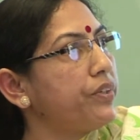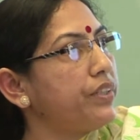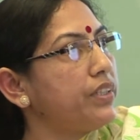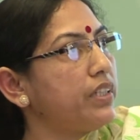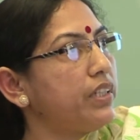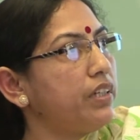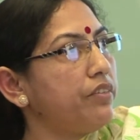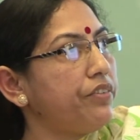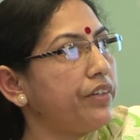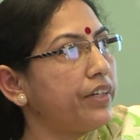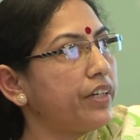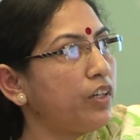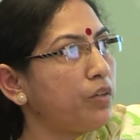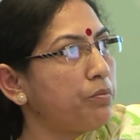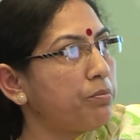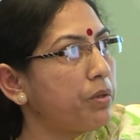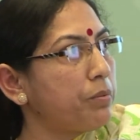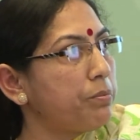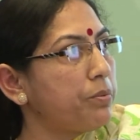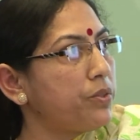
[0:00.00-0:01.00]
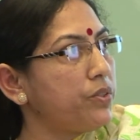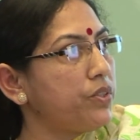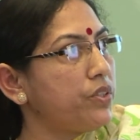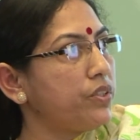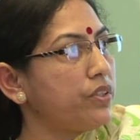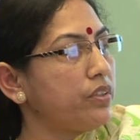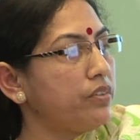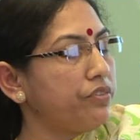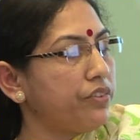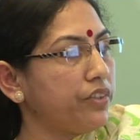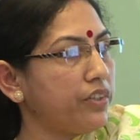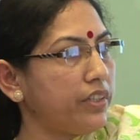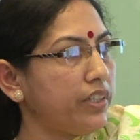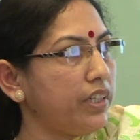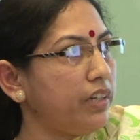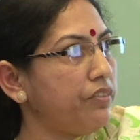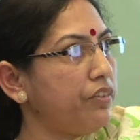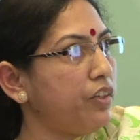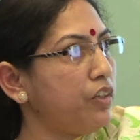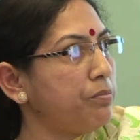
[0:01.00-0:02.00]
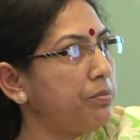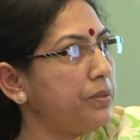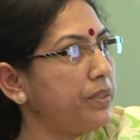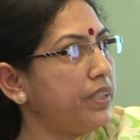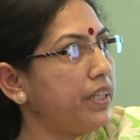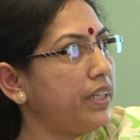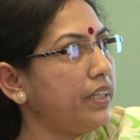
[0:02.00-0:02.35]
is a difficult proposition for the developers,